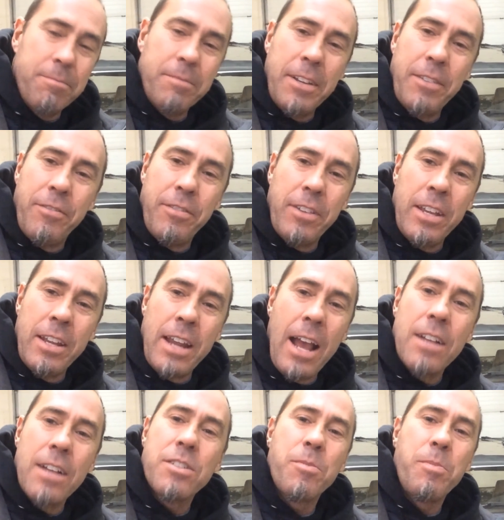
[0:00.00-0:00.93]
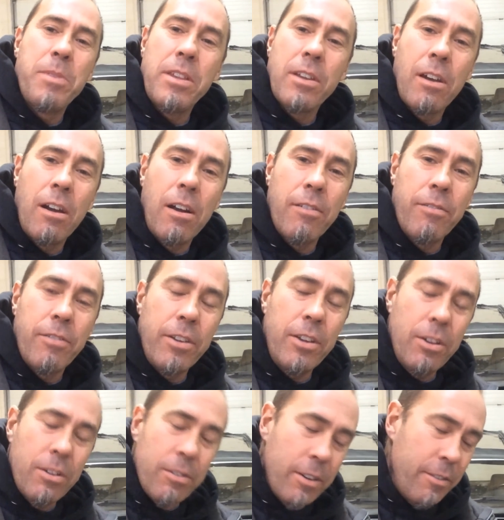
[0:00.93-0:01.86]
if it has to be the car for
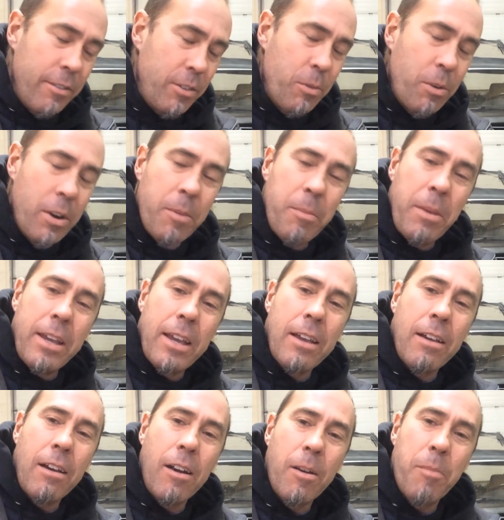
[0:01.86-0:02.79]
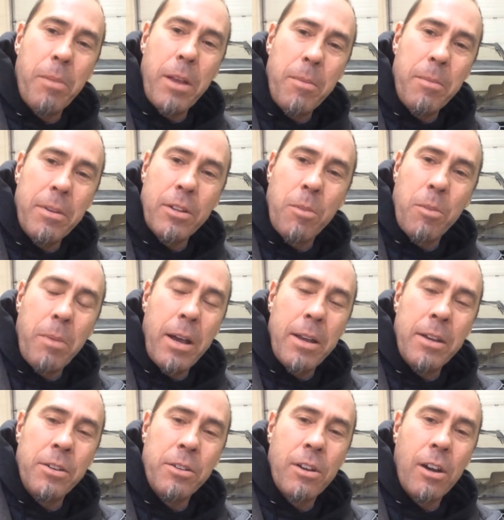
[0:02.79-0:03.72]
you. If you want to make a car payment, go
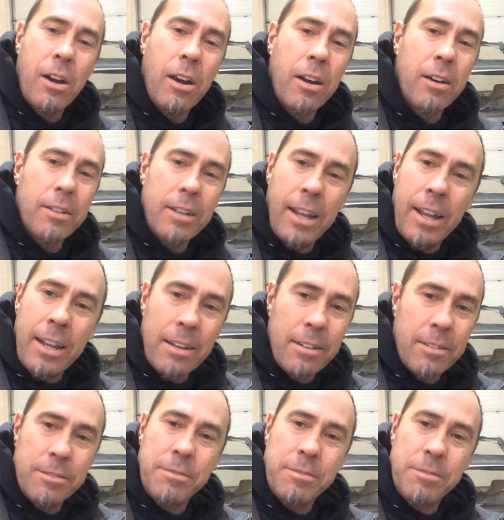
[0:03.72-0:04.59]
buy a new car, hey,